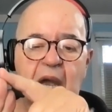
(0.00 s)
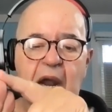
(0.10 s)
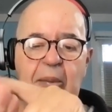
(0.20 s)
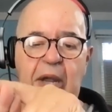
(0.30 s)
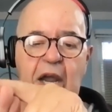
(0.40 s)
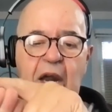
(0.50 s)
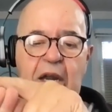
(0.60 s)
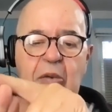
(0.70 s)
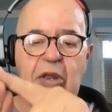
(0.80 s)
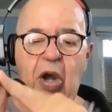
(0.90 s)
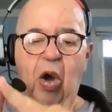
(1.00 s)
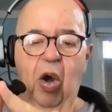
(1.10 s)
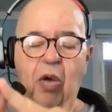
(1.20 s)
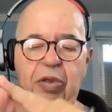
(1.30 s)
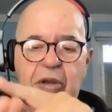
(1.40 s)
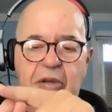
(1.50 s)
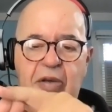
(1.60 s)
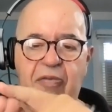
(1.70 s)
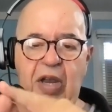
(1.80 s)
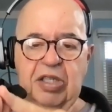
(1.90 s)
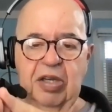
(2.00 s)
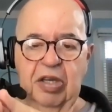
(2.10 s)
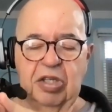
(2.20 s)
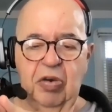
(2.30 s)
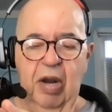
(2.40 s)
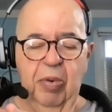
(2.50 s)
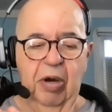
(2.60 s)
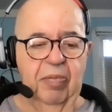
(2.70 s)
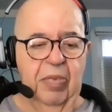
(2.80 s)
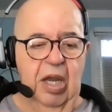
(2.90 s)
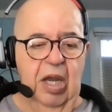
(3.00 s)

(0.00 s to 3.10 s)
And I'm not cutting with all the face of the scraper.